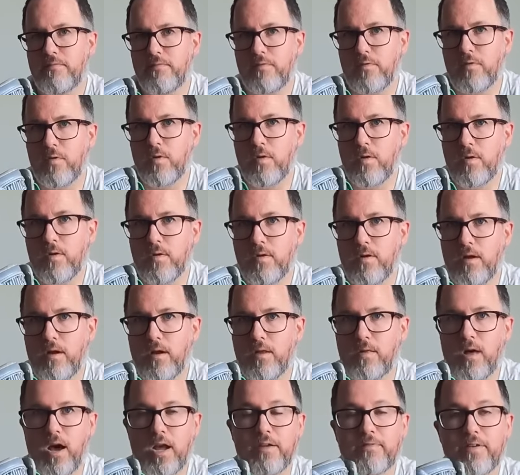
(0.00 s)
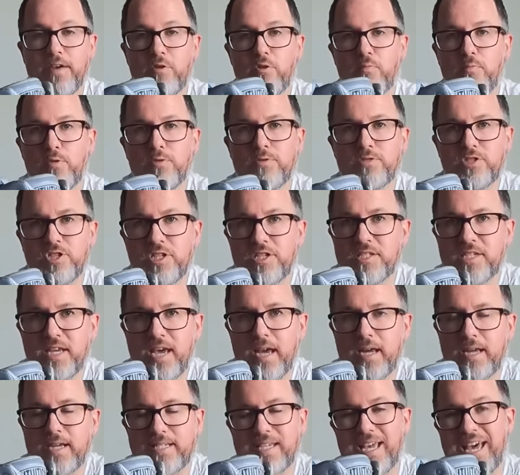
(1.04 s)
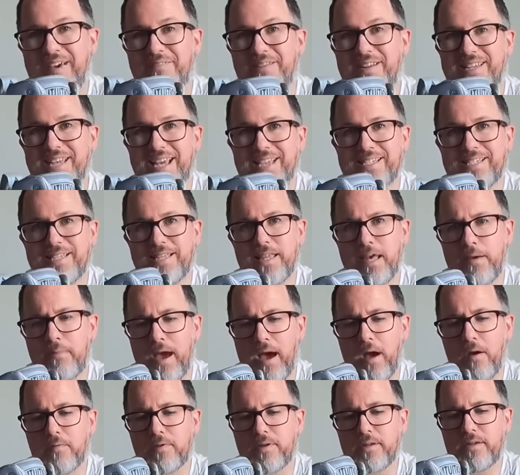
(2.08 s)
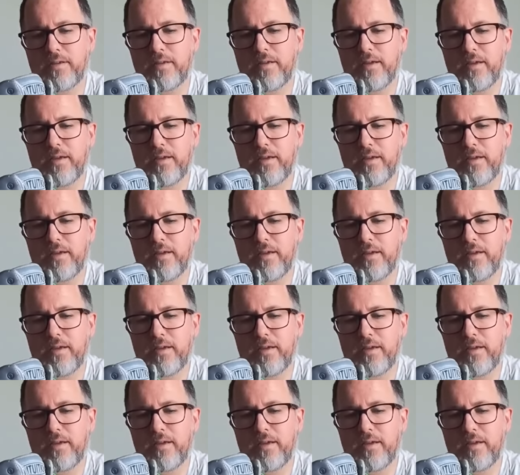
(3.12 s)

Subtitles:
for a lot of other boots just yet because I haven't tested them out.